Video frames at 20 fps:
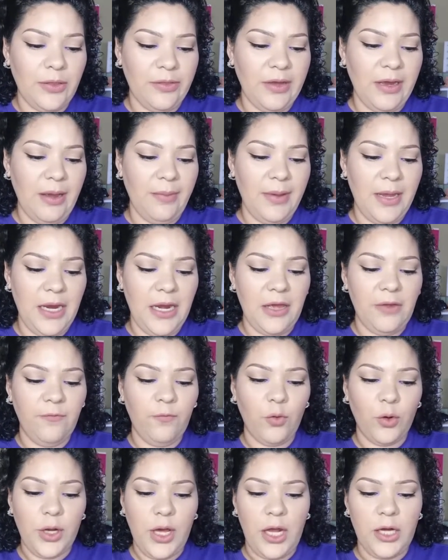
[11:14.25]
I think I paid
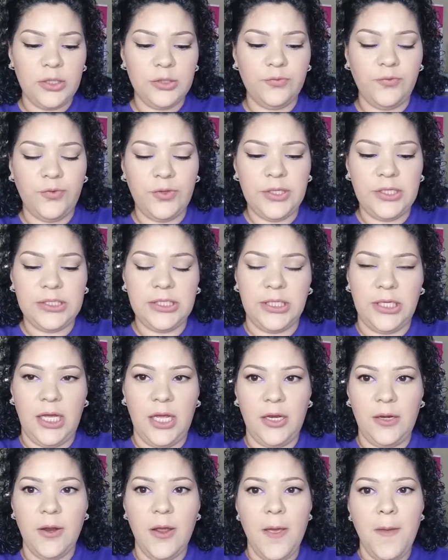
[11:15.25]
like $4 for this, and
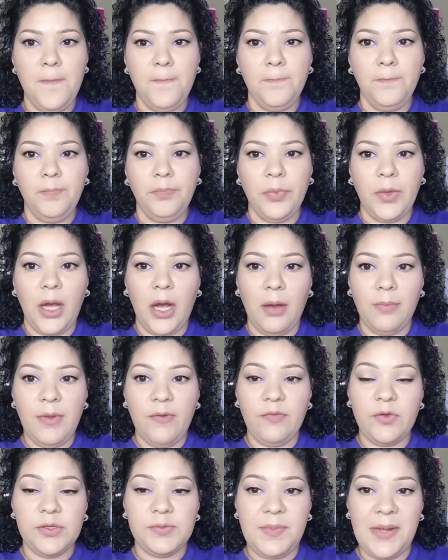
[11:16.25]
then
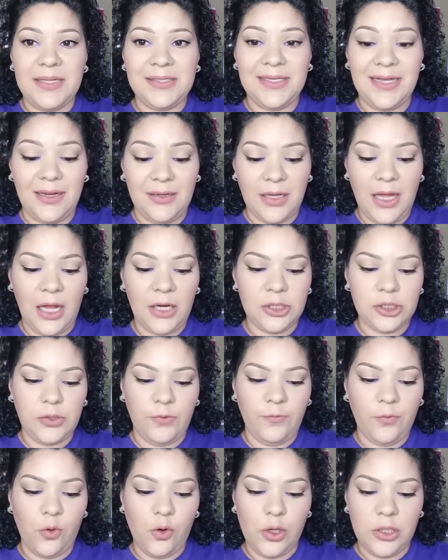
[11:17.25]
if you spend $10,
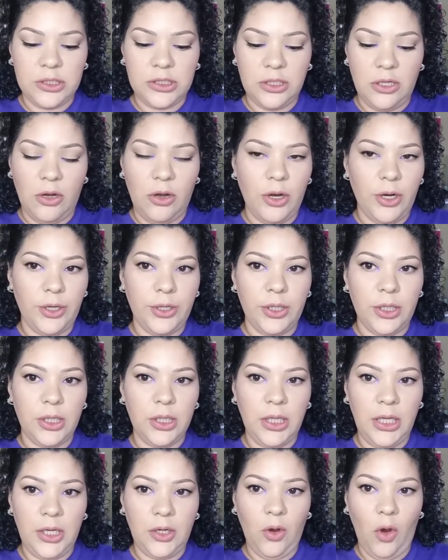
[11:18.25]
of course,
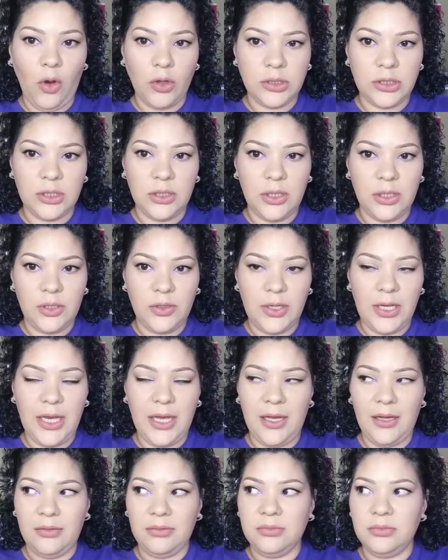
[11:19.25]
in Ulta, you
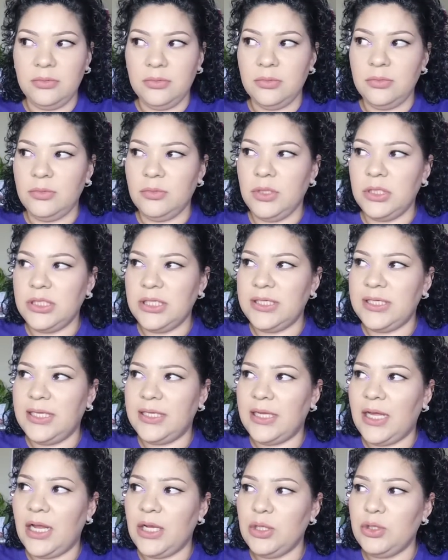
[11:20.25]
get, is it
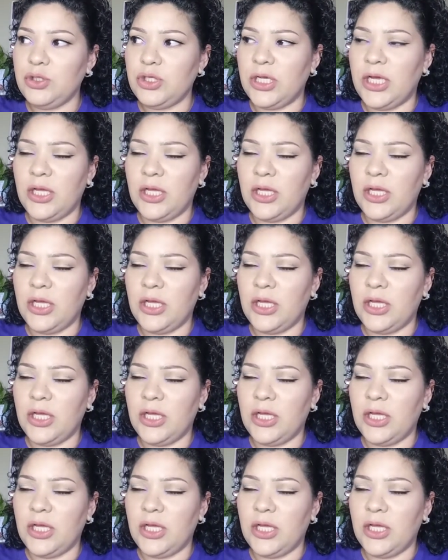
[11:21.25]
$10?